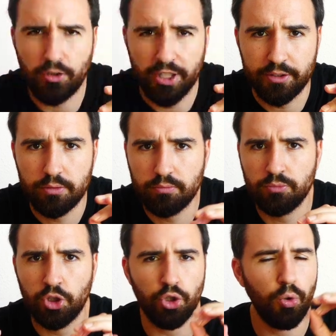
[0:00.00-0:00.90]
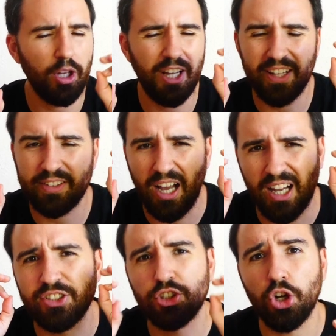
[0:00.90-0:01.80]
great. You will get
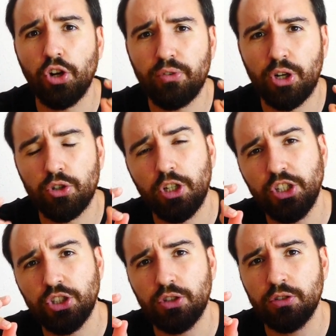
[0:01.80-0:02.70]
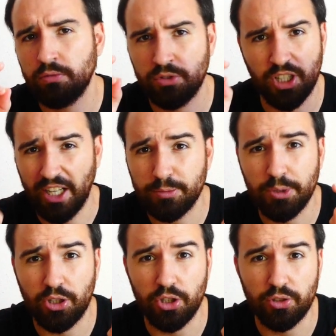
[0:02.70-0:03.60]
a ton of recognition just
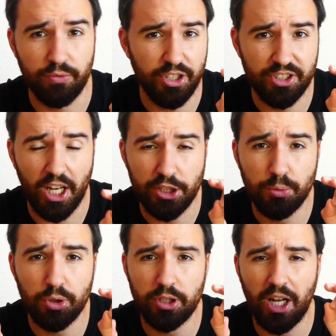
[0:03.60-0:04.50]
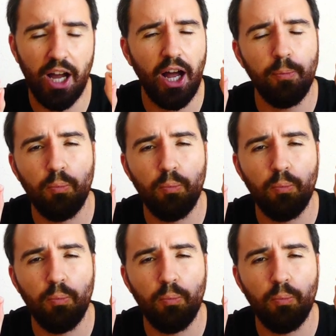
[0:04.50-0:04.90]
because of this dashboard, and